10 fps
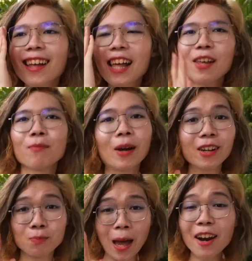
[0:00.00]
much.
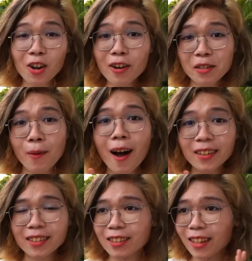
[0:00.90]
Because Pandora's
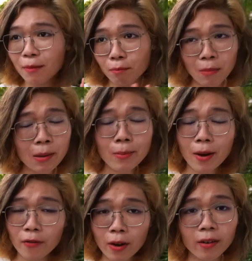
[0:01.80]
Box is like maybe
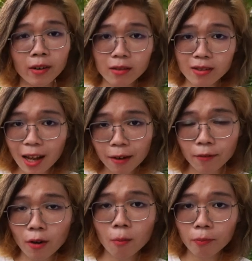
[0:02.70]
my favorite silent
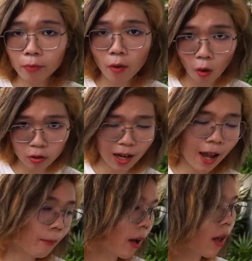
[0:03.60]
film of all
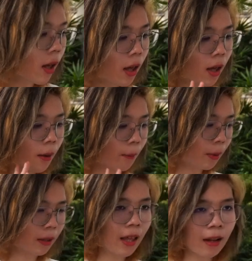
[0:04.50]
time.
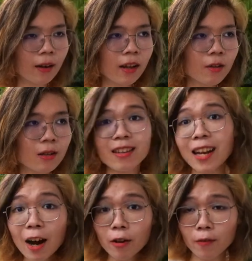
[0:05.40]
But then, anyways, and
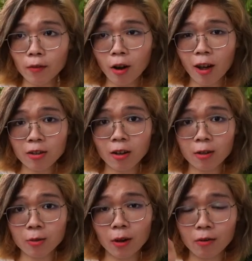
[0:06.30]
Diary of the Lost Girl
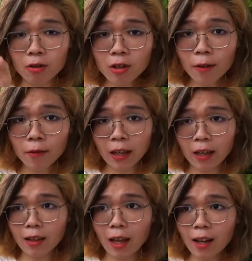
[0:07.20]
as well. Do not
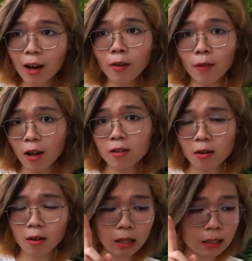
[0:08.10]
forget that Diary of the Lost
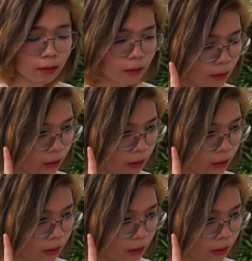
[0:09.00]
Girl is